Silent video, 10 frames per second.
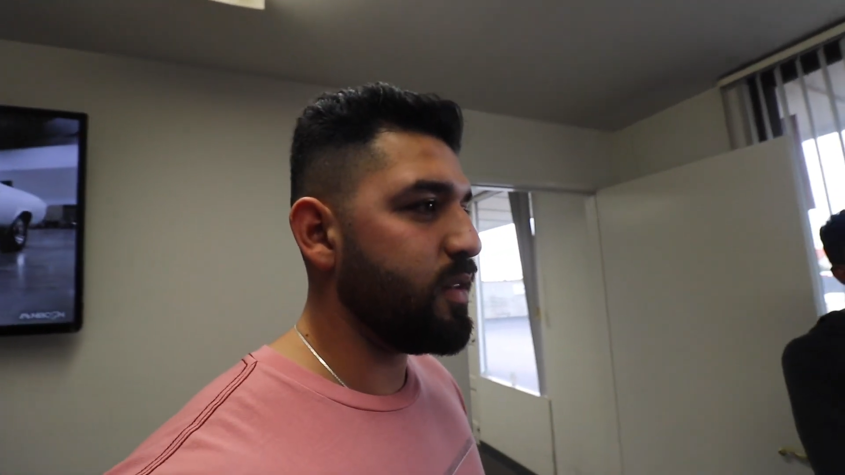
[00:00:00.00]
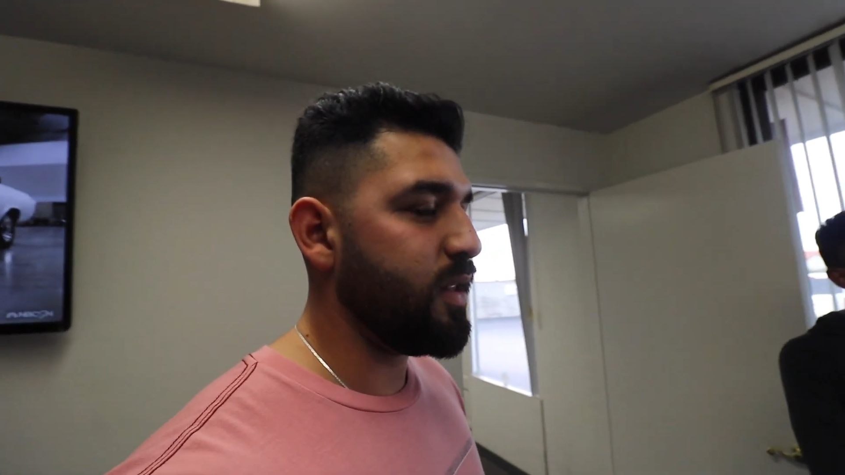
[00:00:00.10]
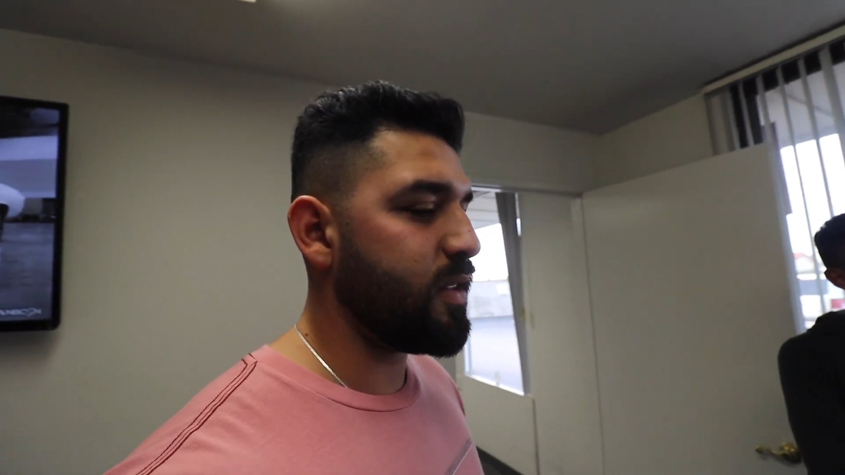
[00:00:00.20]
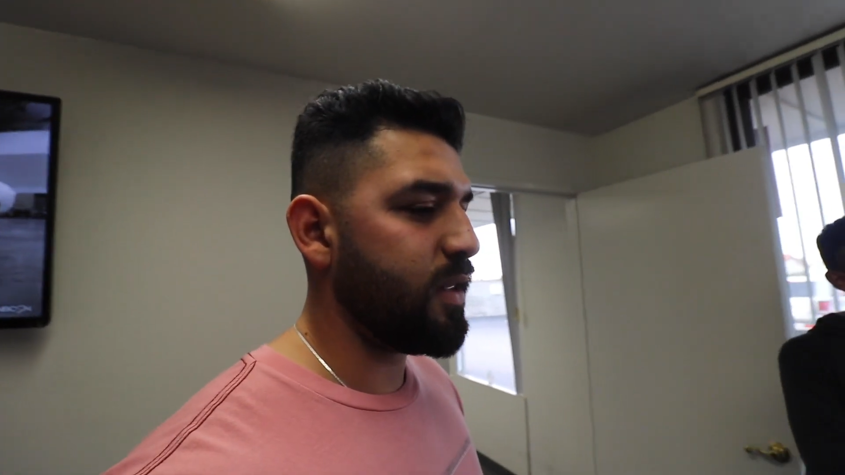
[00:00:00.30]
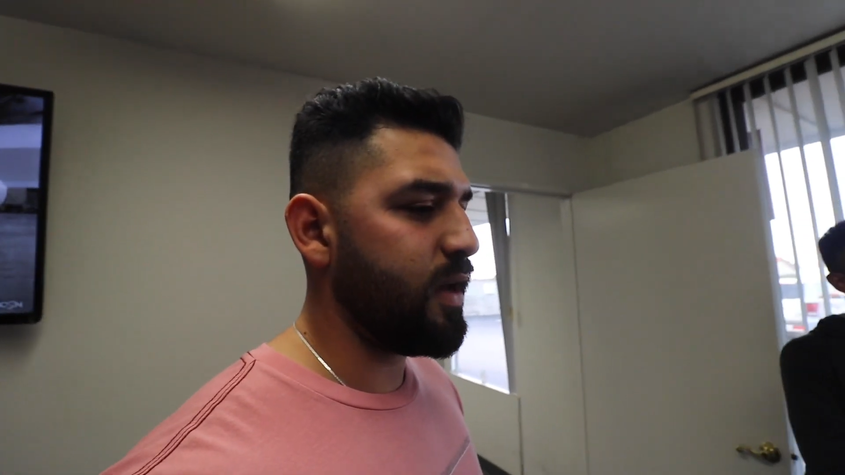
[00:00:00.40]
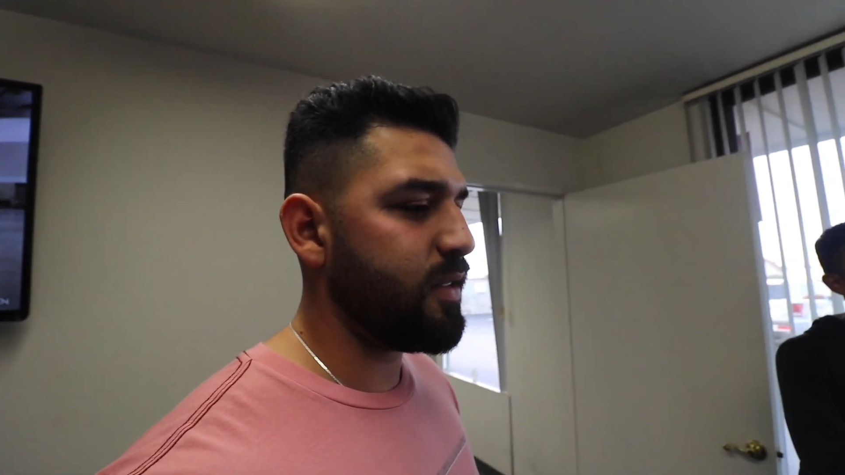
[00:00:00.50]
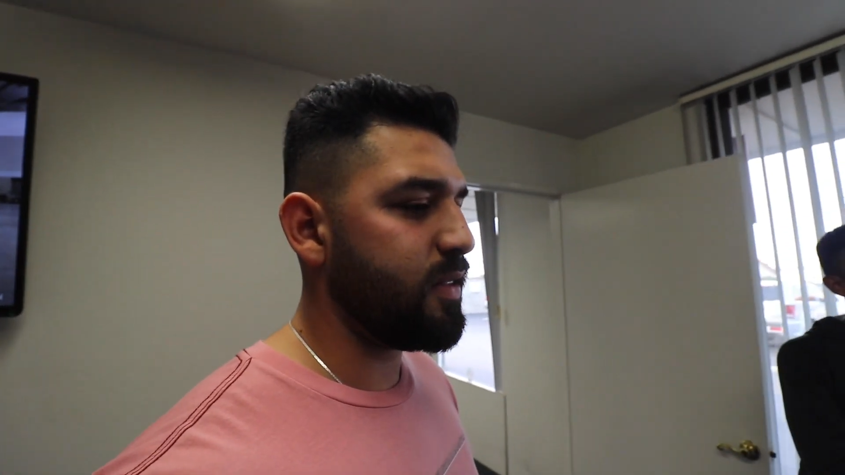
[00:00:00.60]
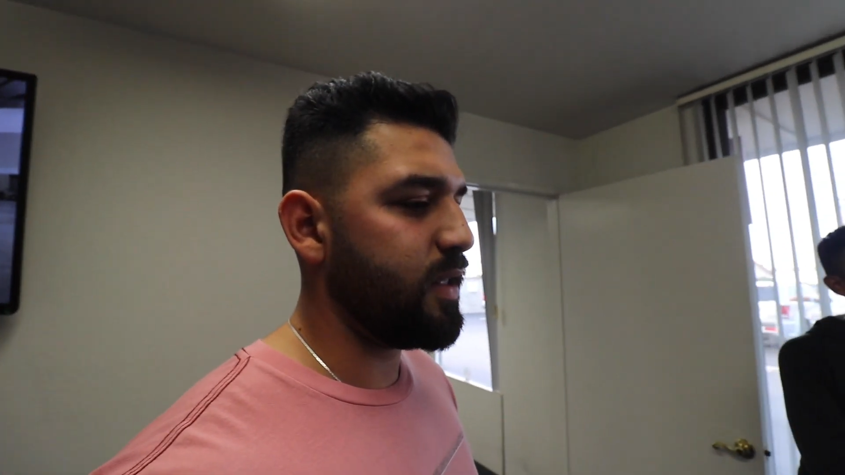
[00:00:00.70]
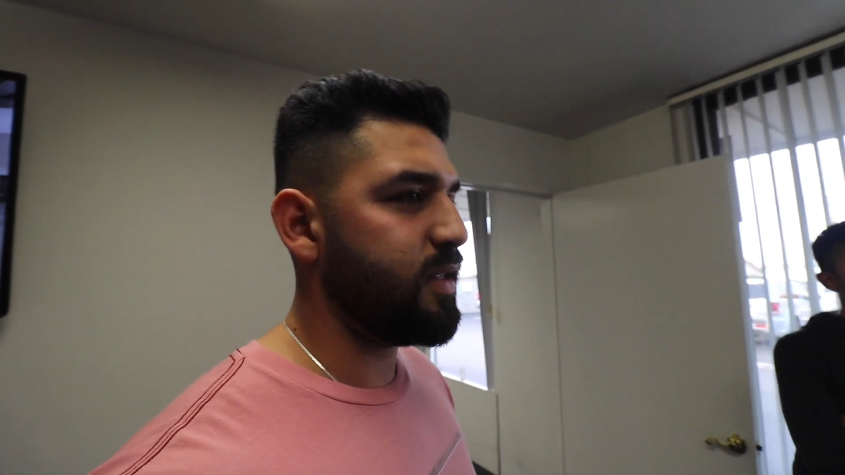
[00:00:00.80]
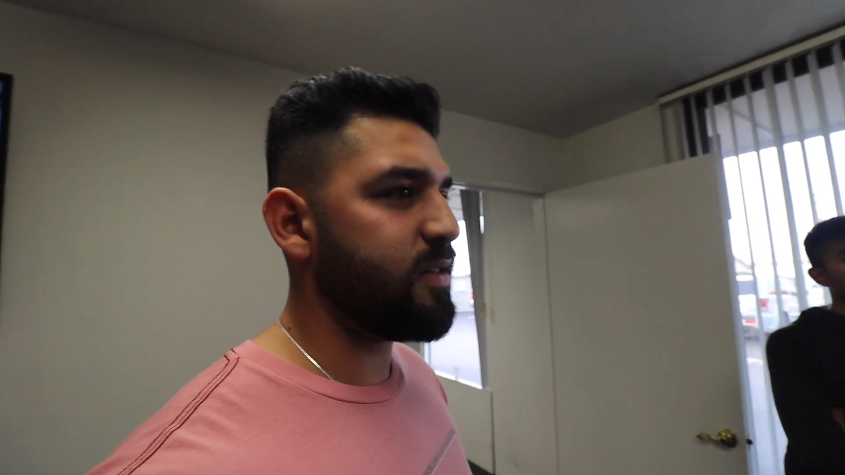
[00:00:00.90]
That's so
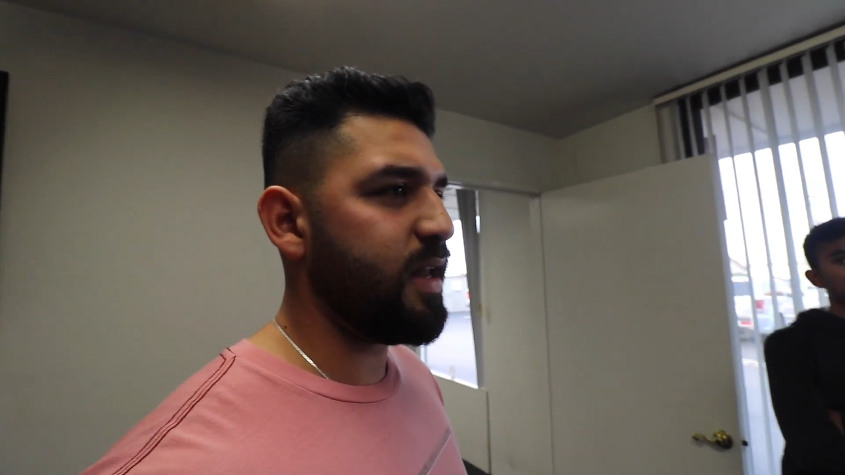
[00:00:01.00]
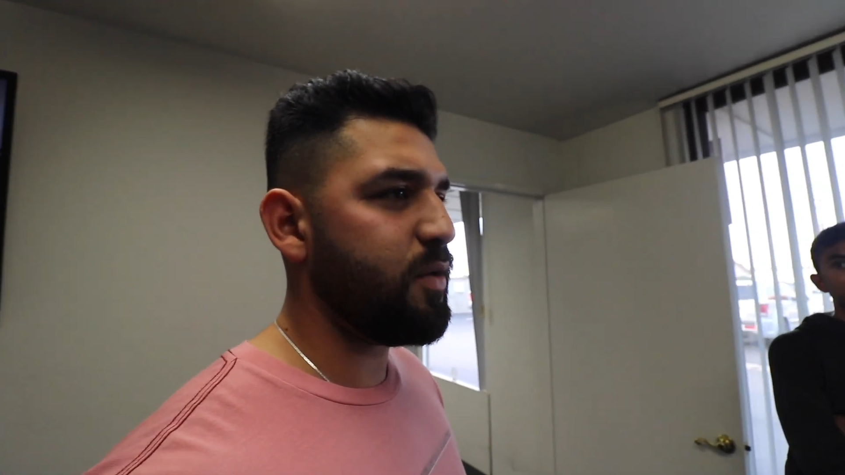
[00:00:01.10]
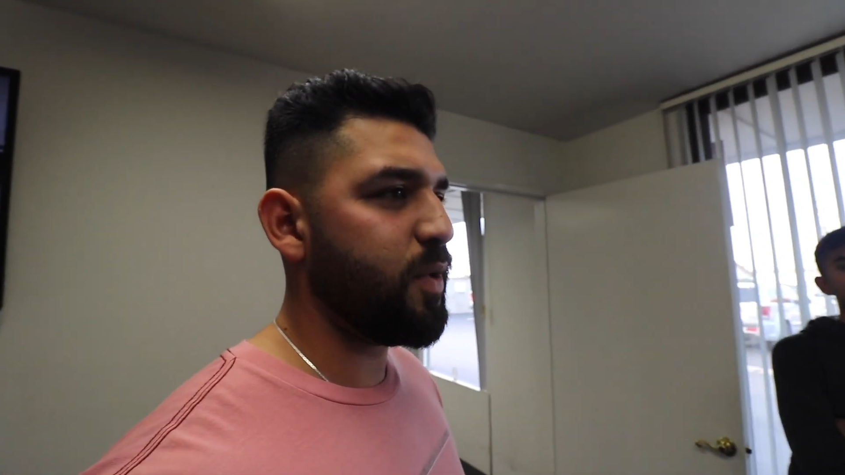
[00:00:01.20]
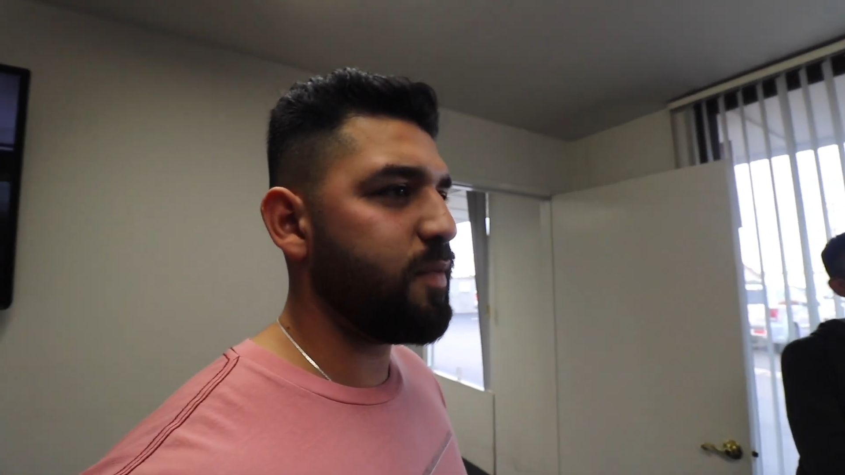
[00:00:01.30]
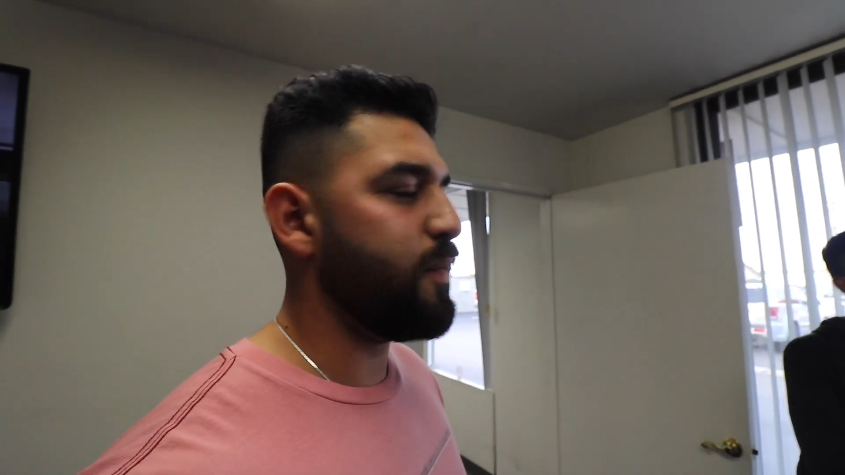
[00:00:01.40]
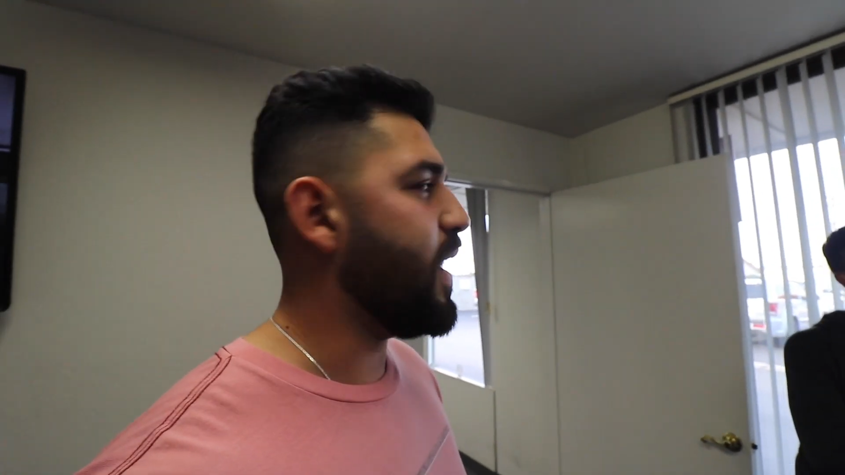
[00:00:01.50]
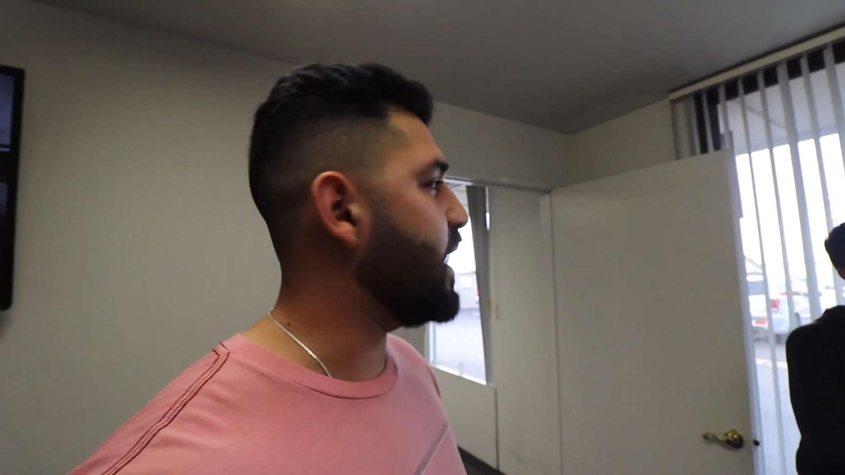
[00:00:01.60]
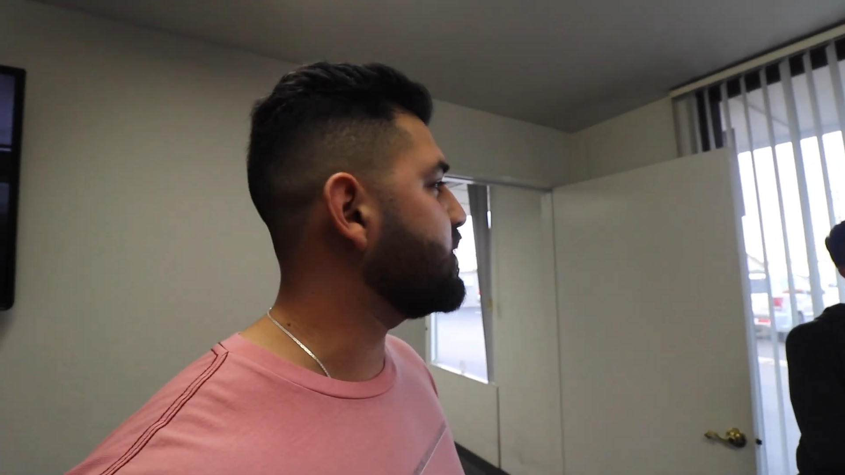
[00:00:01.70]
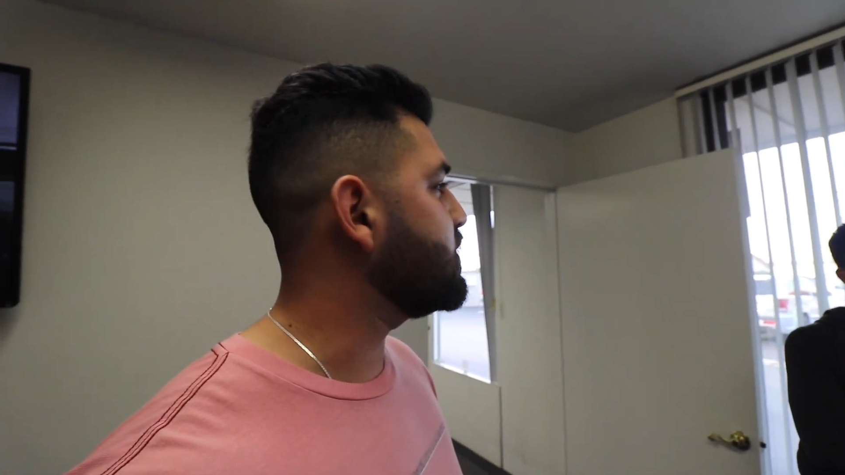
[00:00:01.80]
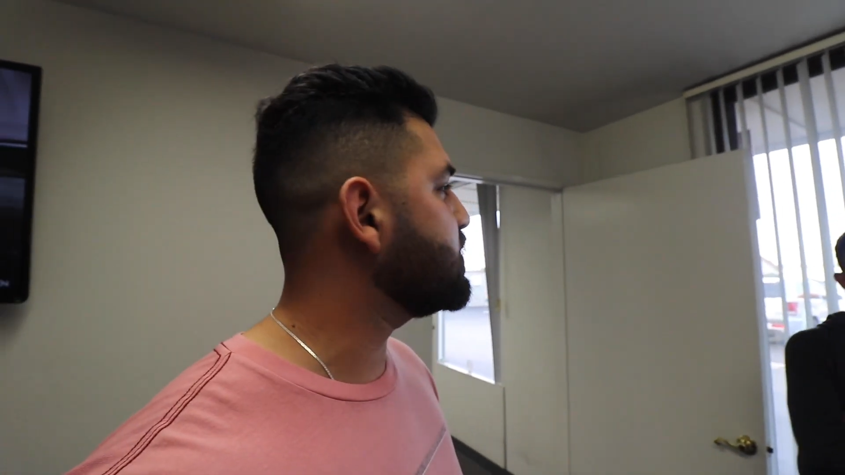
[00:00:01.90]
they designed it with TVS.
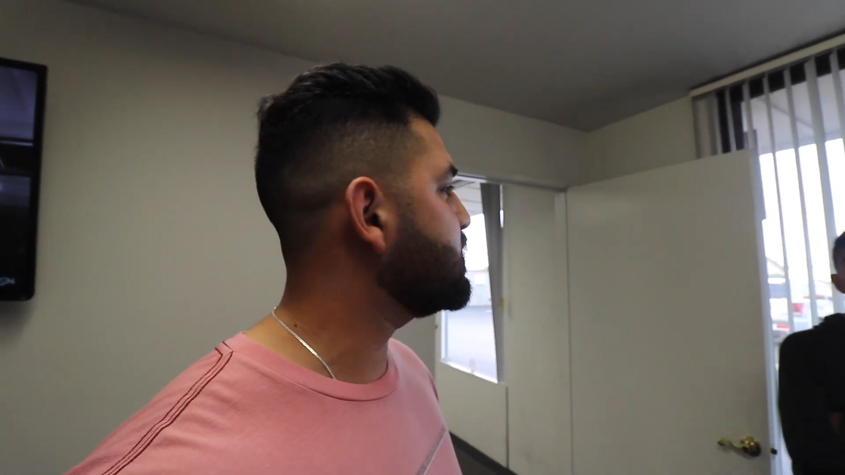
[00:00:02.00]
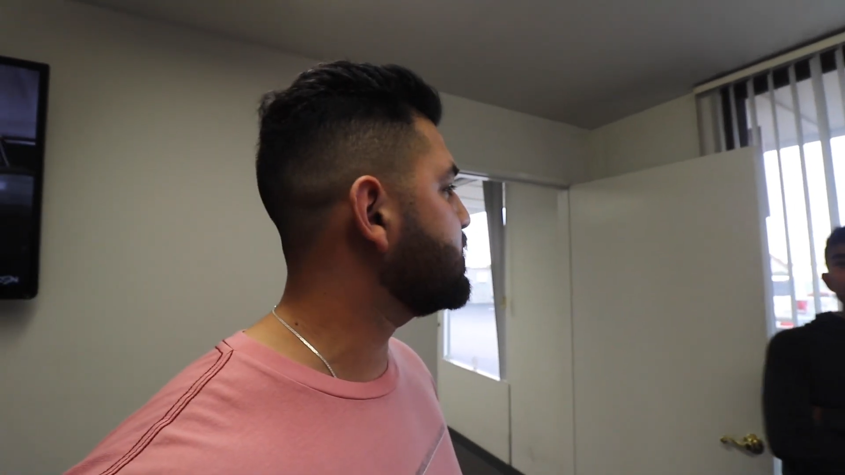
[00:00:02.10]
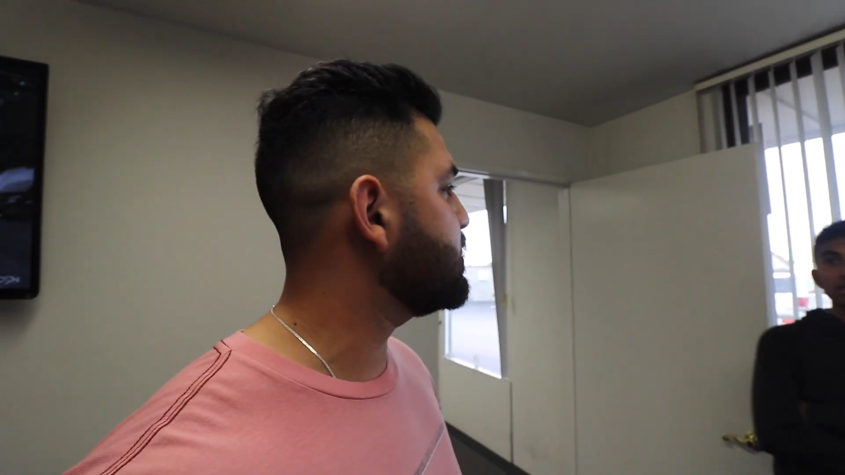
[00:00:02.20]
Magnus.